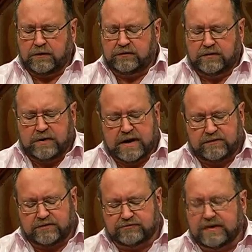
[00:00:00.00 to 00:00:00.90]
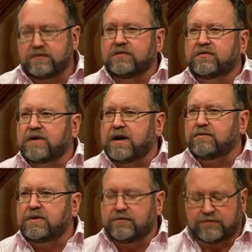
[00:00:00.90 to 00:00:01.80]
You see, we have this recent
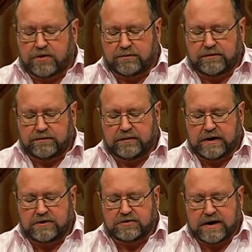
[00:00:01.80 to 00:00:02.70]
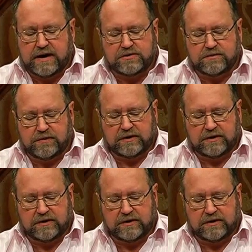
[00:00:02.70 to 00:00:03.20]
statement from the Education